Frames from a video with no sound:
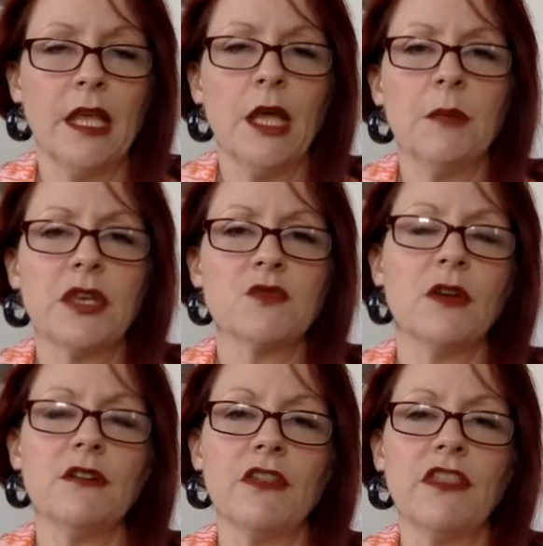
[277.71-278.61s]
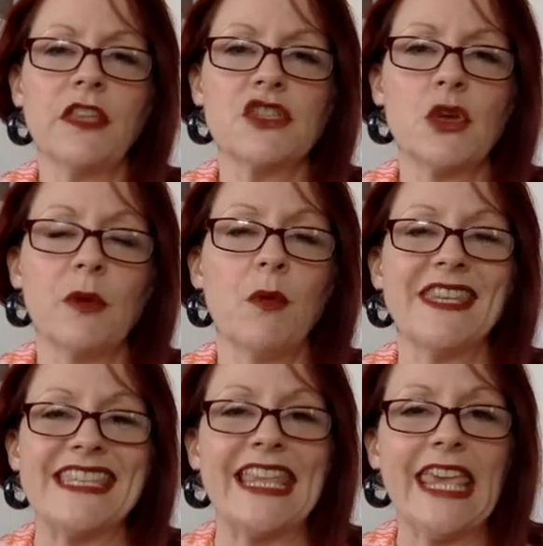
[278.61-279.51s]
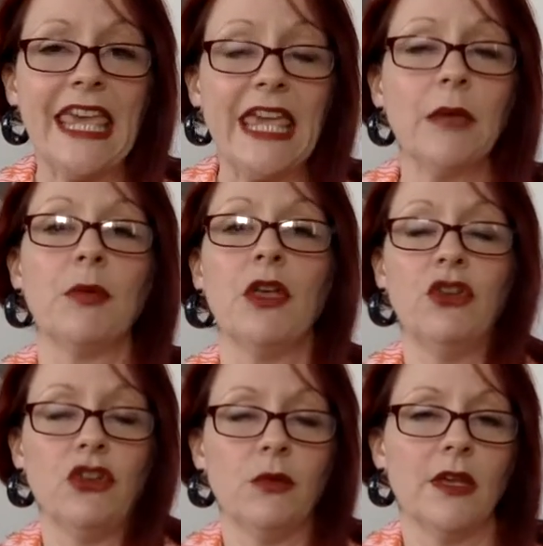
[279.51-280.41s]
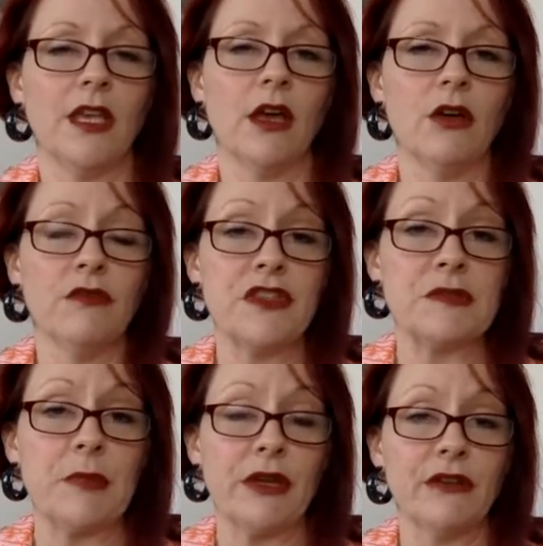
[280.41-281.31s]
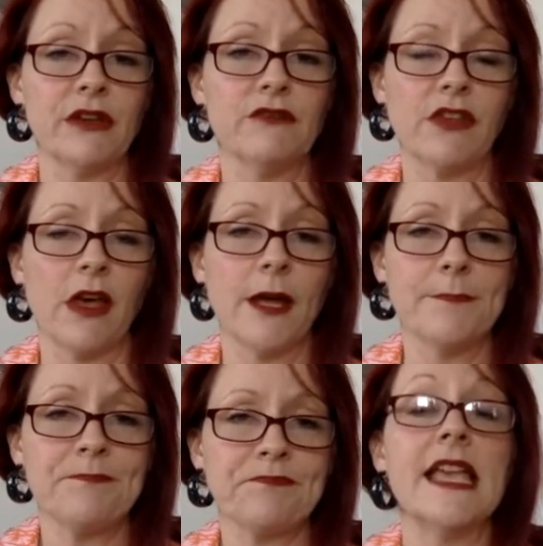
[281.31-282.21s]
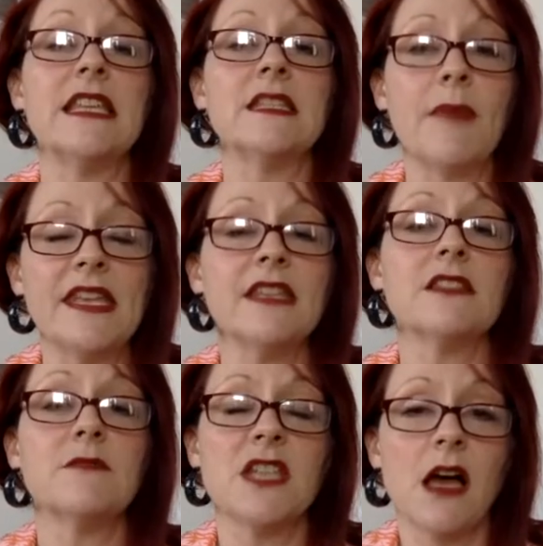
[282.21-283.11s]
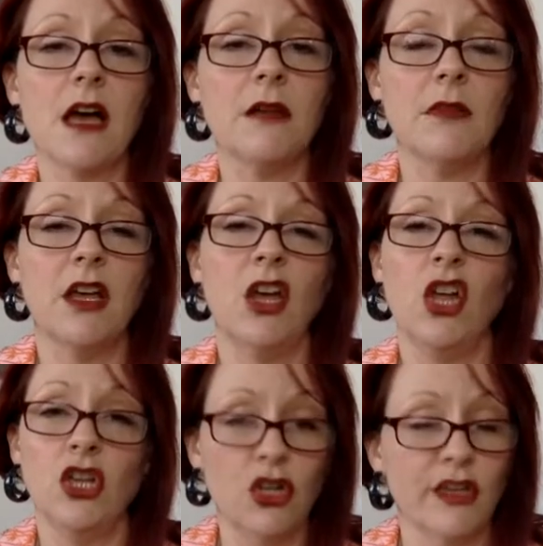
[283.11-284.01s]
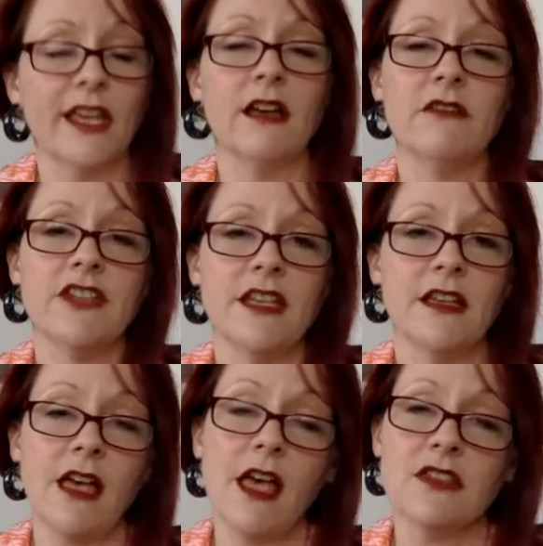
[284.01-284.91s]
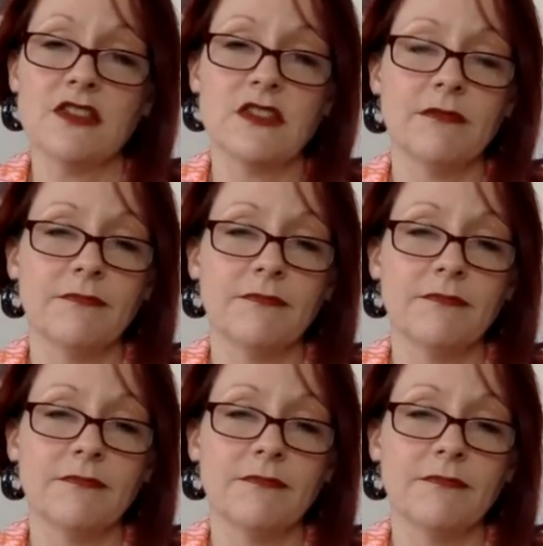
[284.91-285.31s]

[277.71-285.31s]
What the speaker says: Because one of the things that we want to keep doing over this period of time is spending some time looking after us.